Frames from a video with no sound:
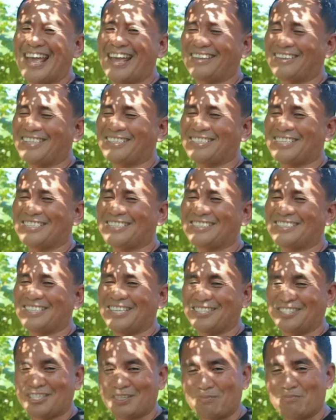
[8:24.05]
And this is
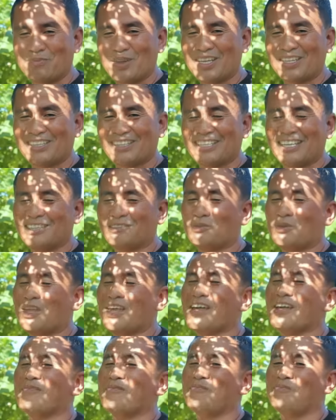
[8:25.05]
the achievement that we
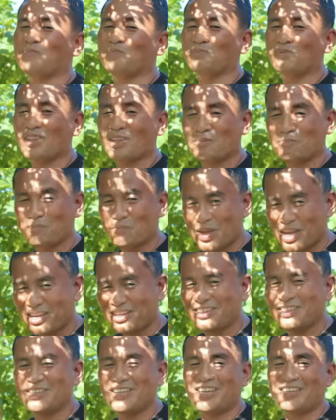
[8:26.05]
have
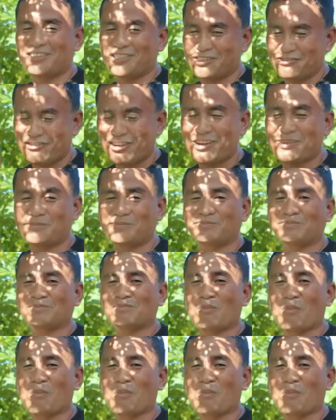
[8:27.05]
made in this farm.